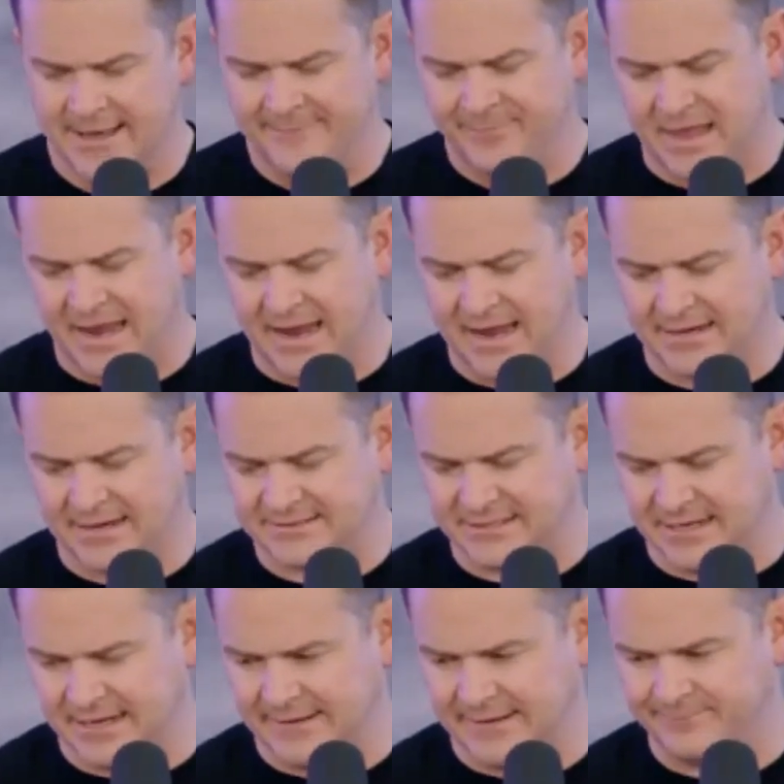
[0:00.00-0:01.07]
And
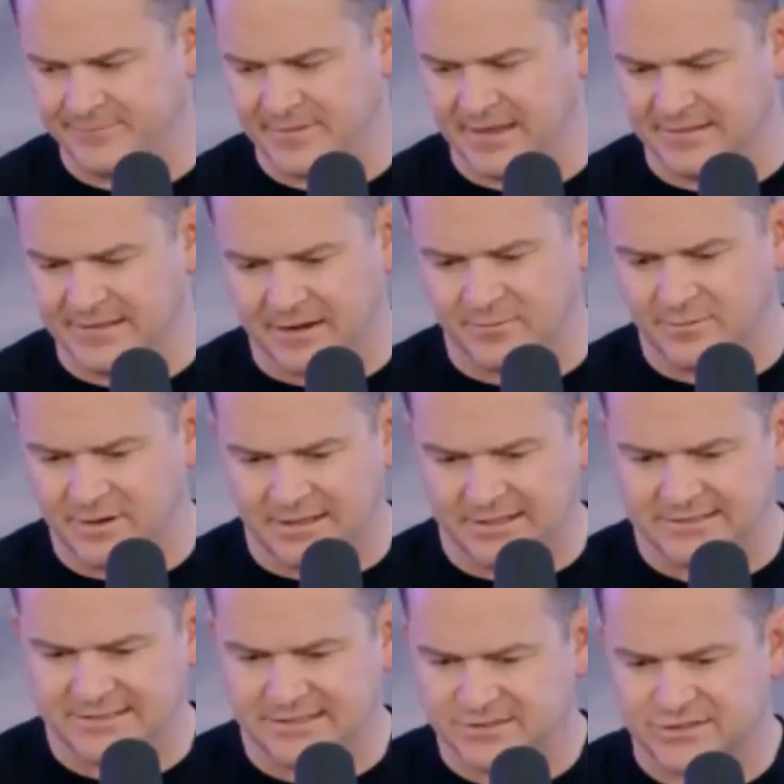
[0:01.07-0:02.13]
then I
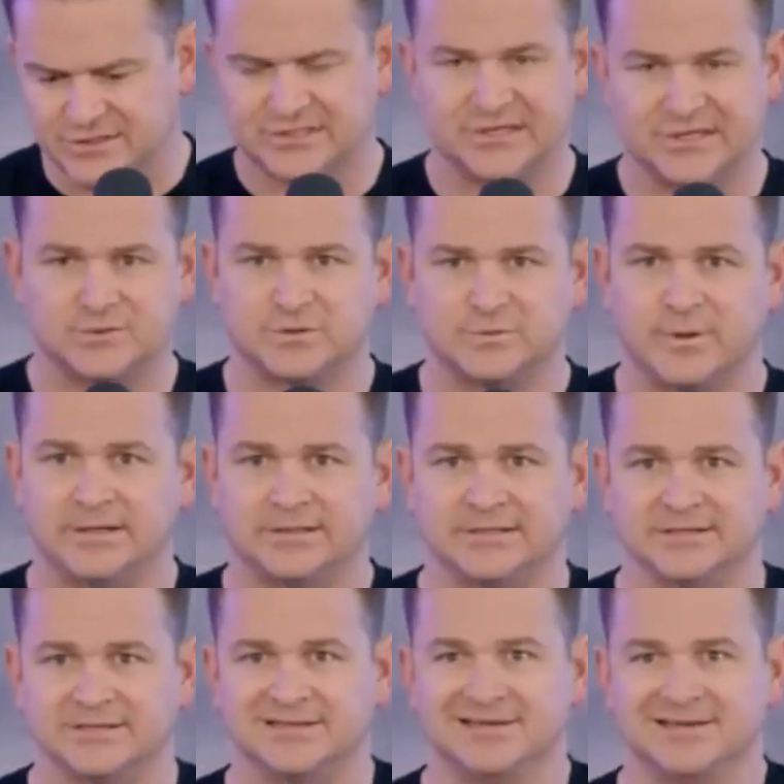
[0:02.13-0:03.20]
realized there's just 6
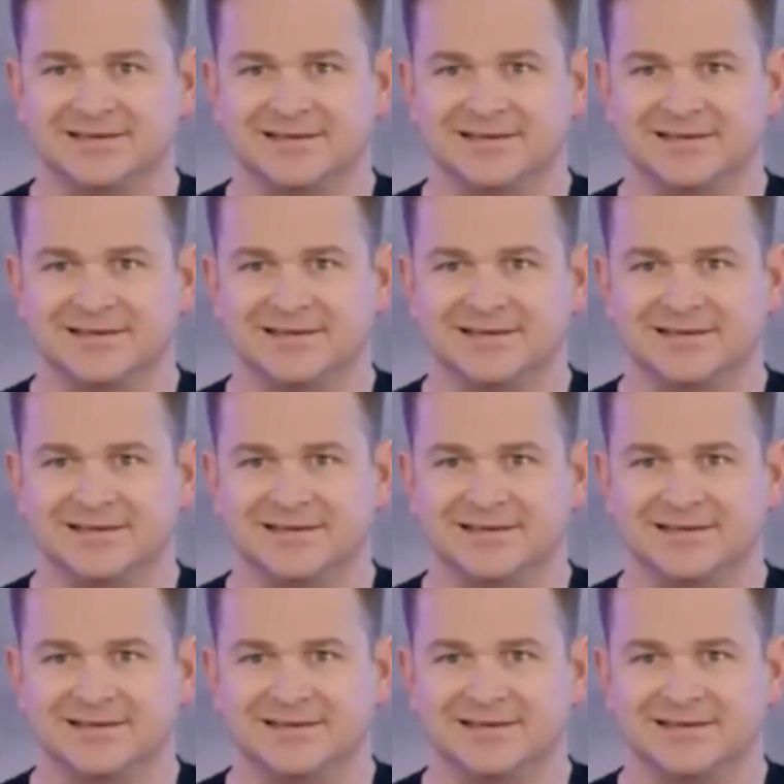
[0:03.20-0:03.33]
responses.